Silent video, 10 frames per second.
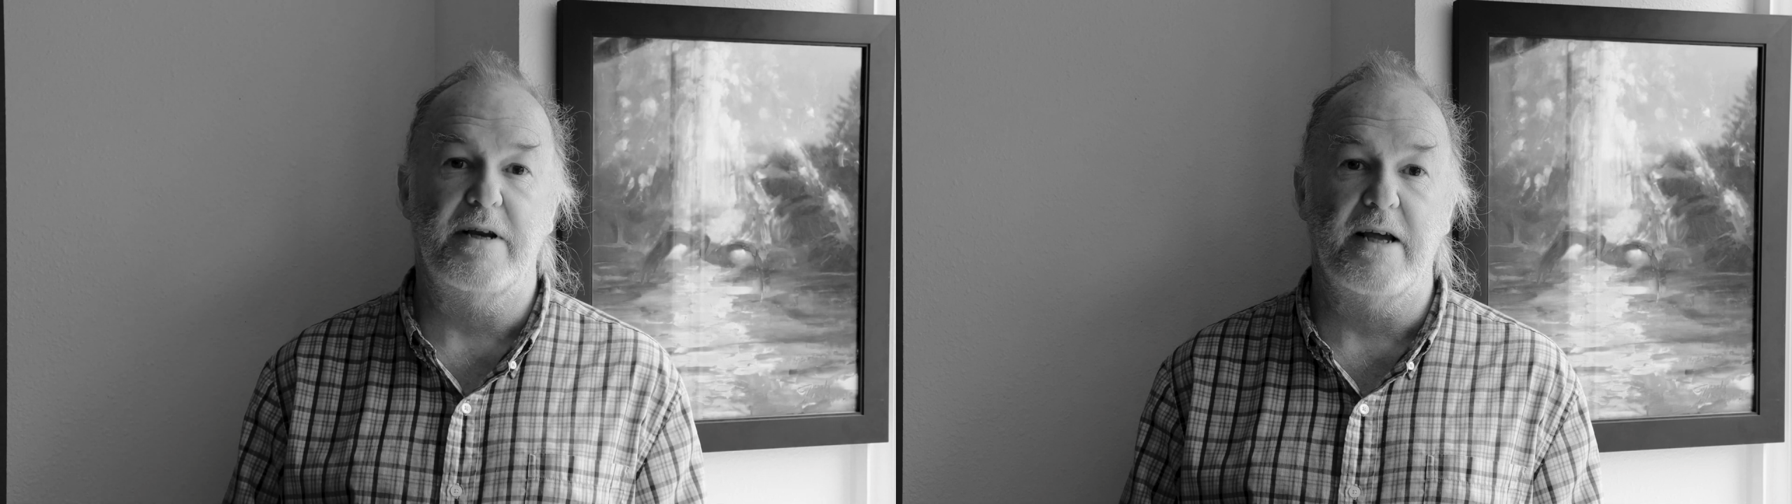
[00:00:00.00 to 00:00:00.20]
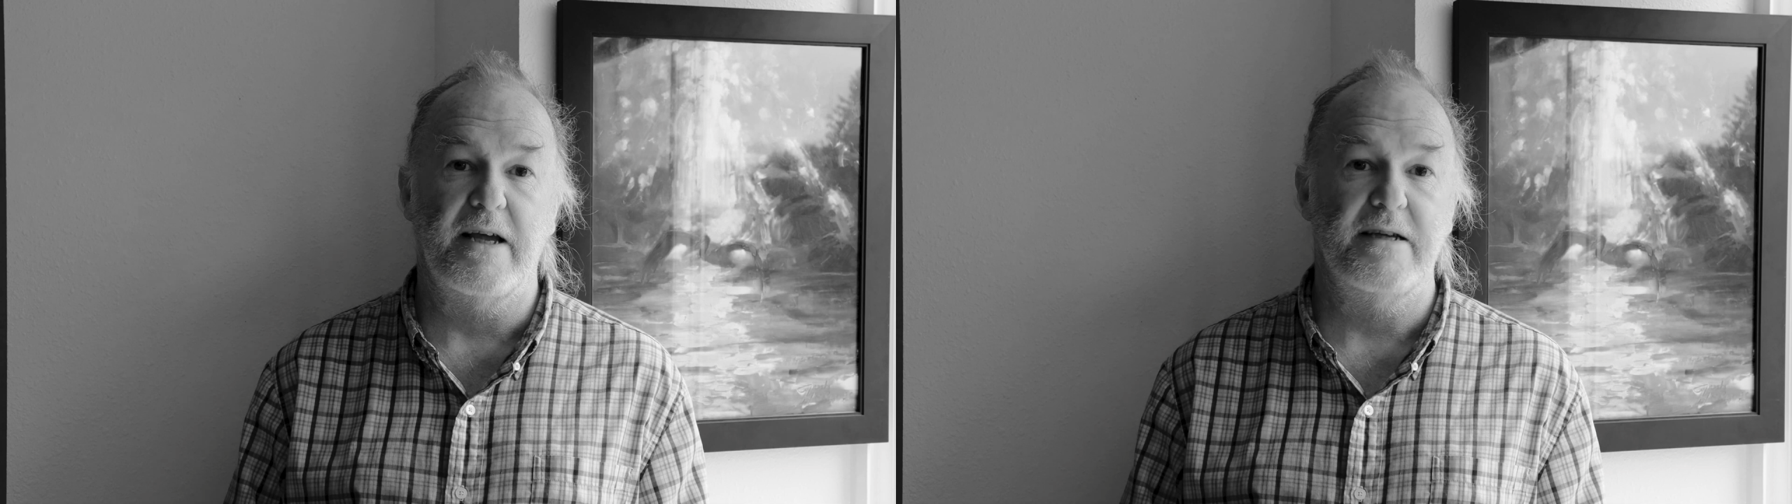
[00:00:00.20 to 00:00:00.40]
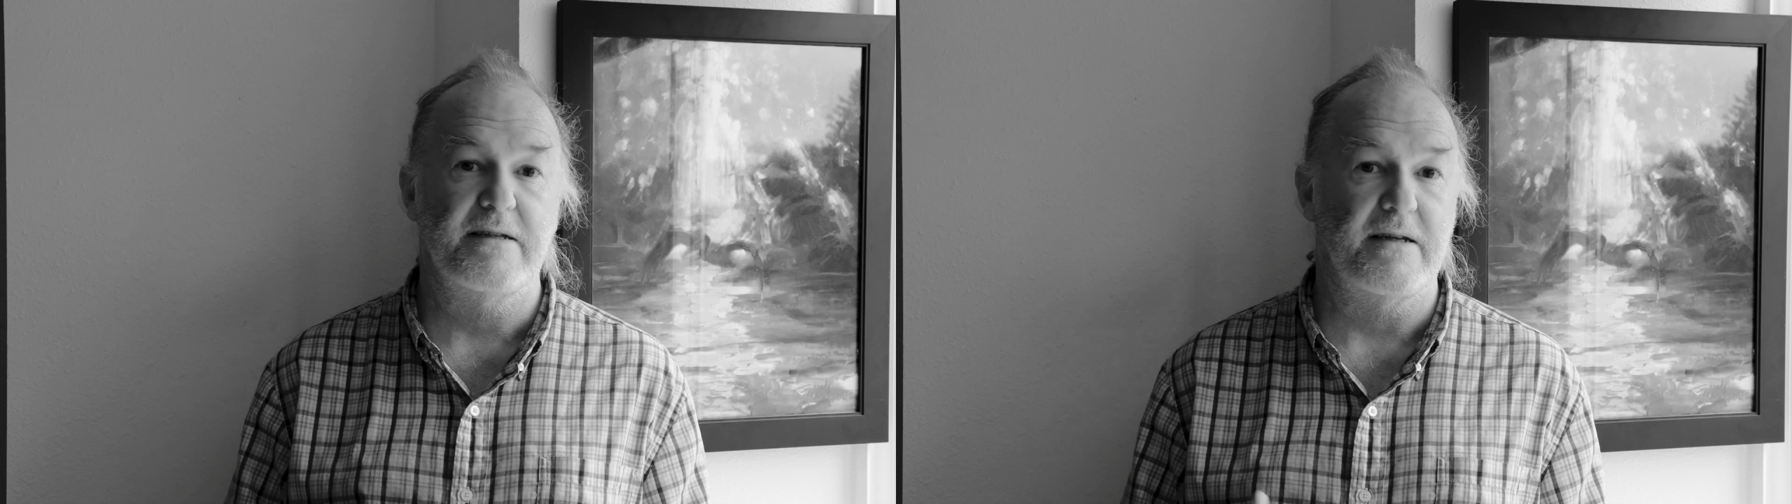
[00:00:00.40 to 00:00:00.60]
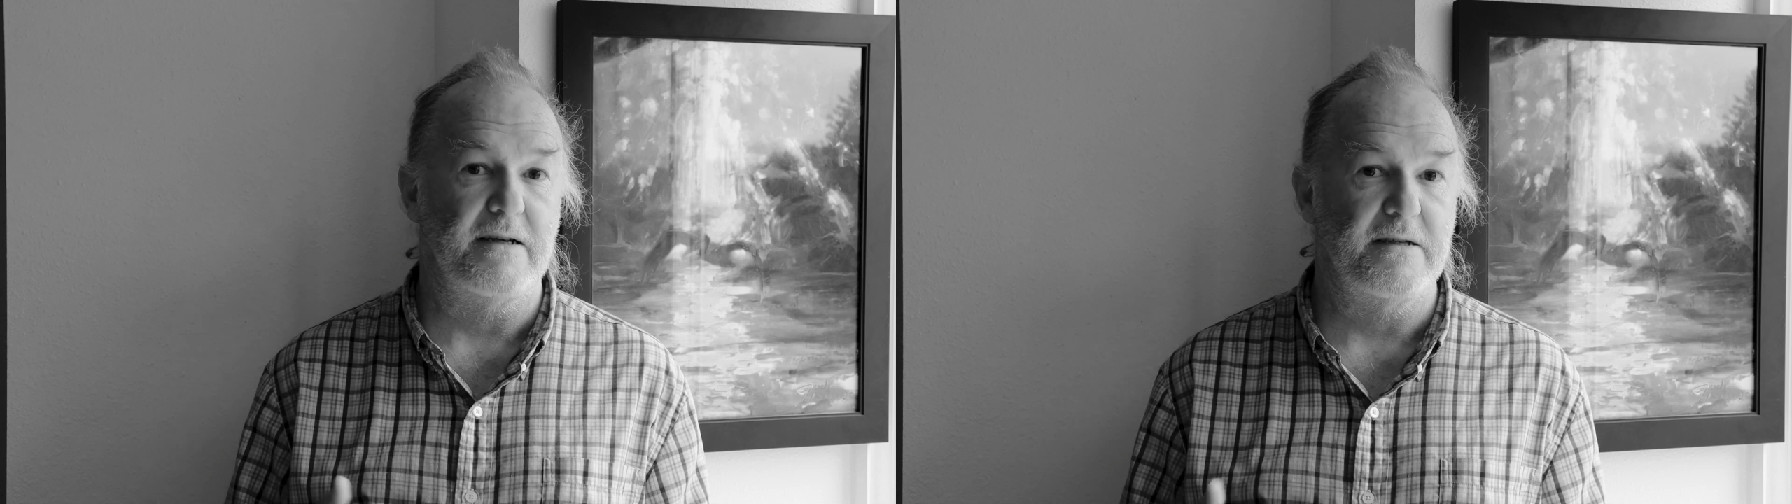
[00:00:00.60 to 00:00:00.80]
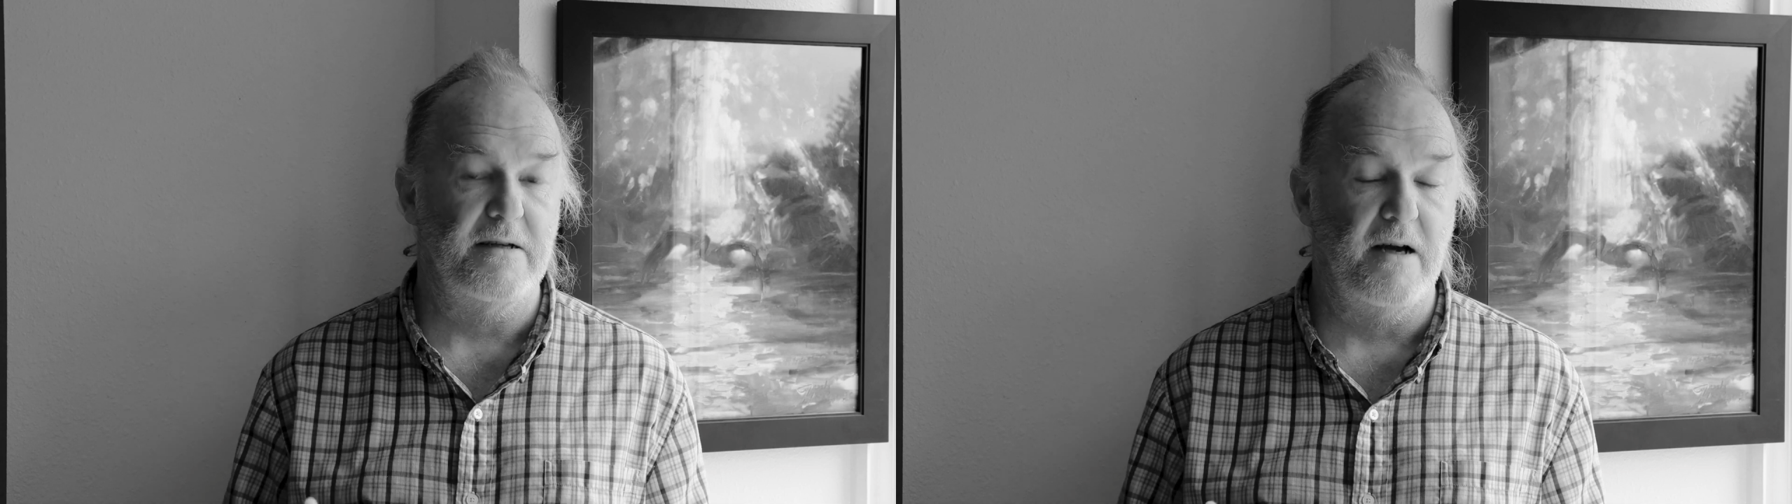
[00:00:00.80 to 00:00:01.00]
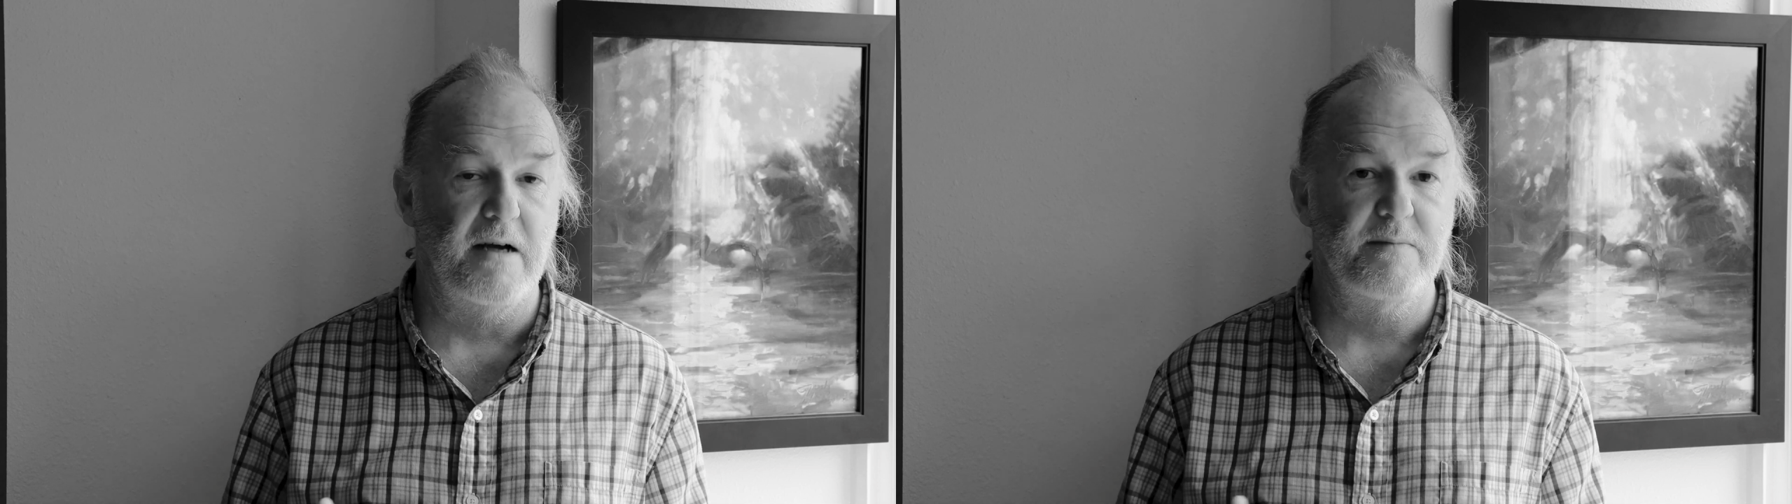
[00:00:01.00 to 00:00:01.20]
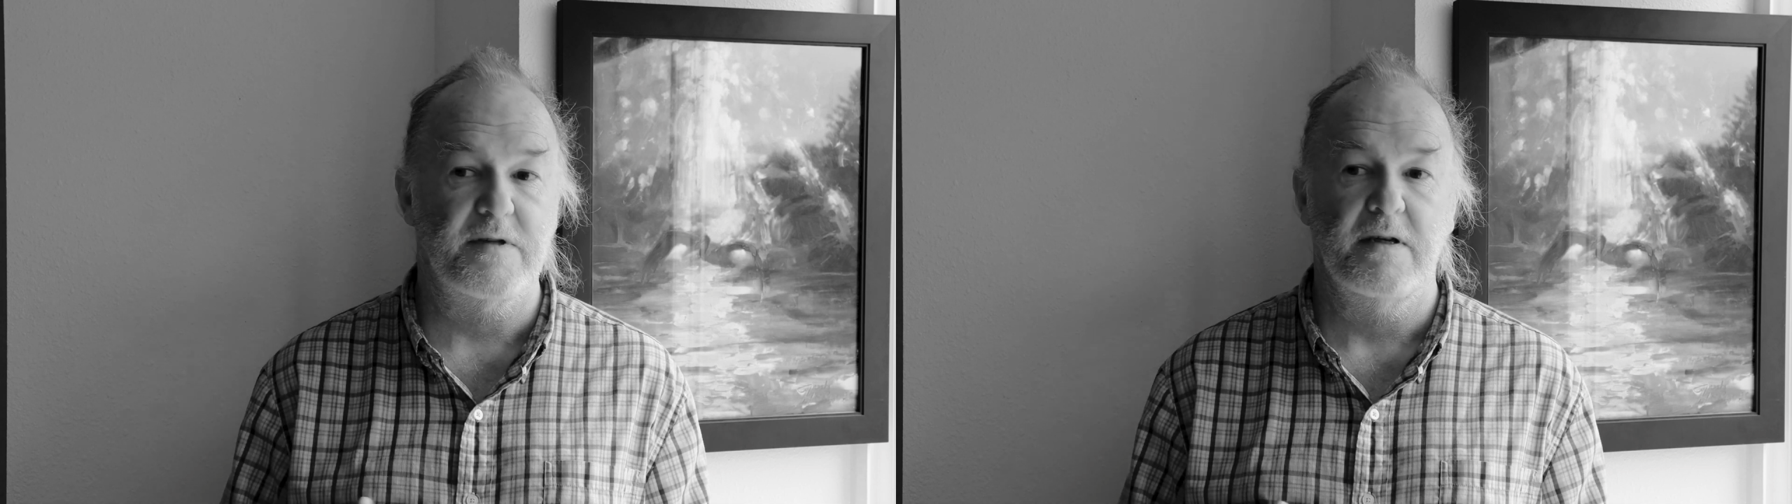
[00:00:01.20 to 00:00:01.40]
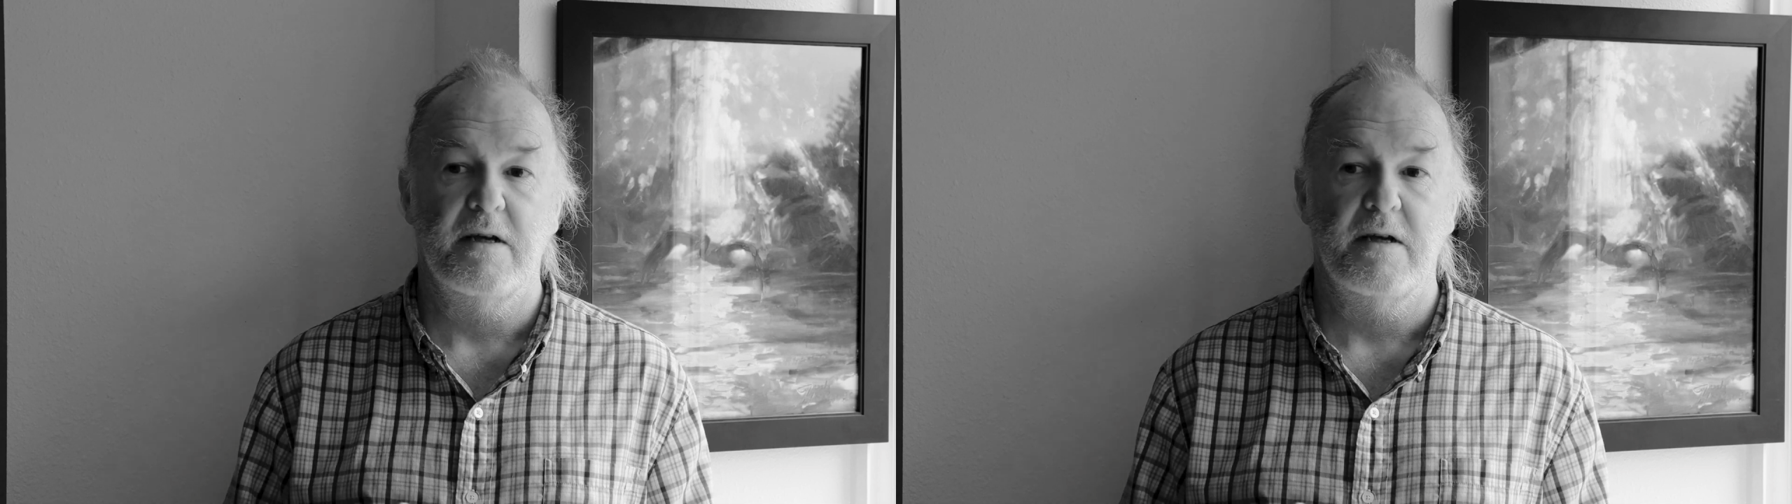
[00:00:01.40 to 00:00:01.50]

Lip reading: days, and I stopped.